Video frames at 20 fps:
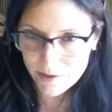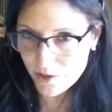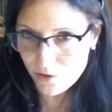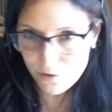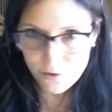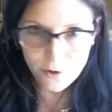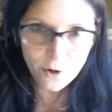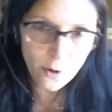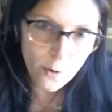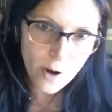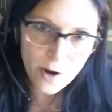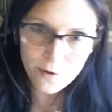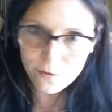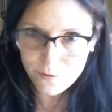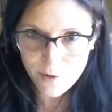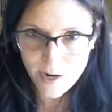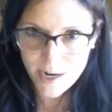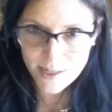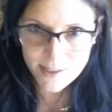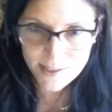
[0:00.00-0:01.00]
I don't know how
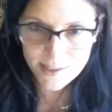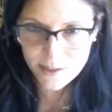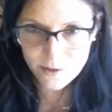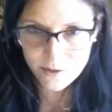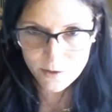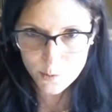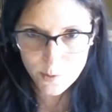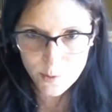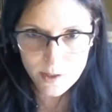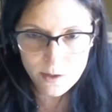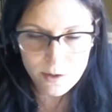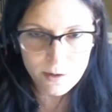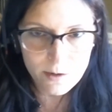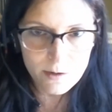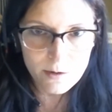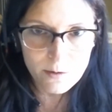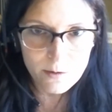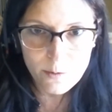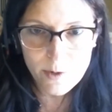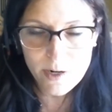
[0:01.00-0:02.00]
France deals with it
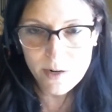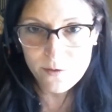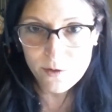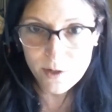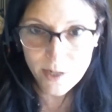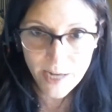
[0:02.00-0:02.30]
or whatever.